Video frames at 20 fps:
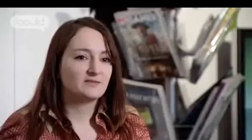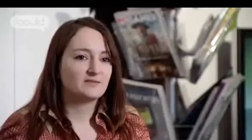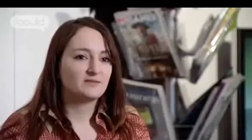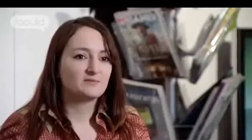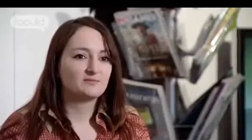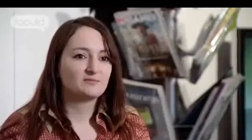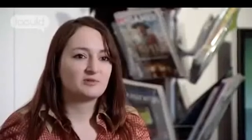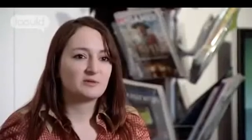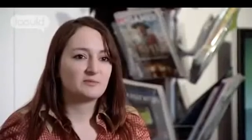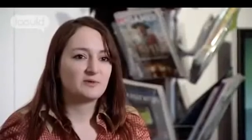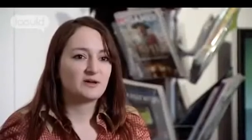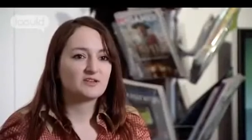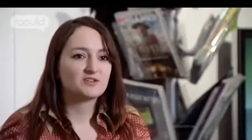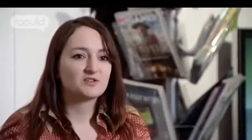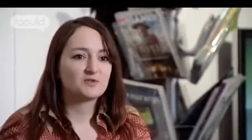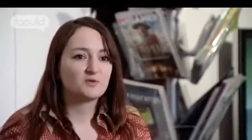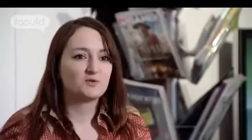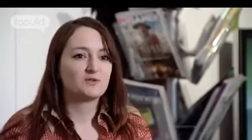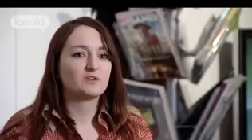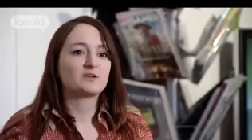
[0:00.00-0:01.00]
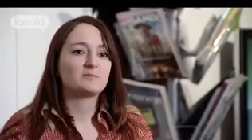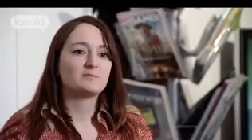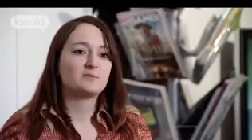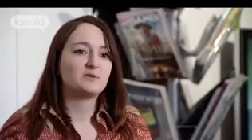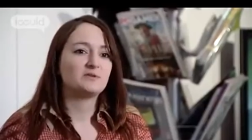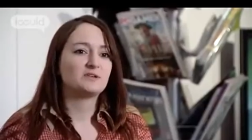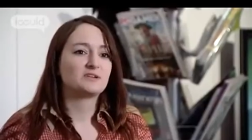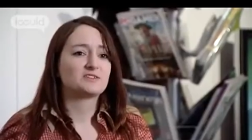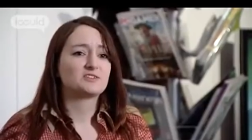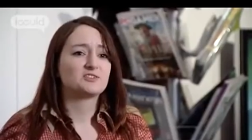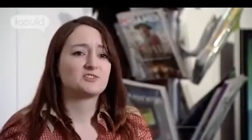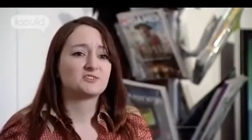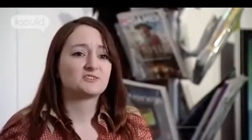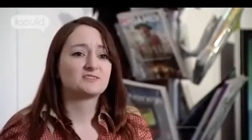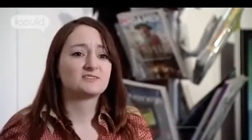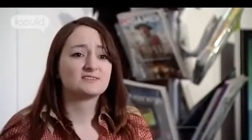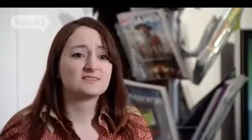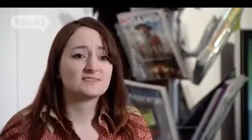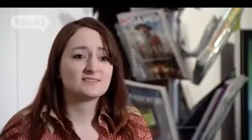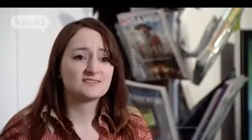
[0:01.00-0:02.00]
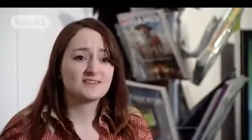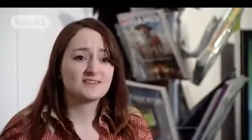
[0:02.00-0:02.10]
than pretty much all the computing students.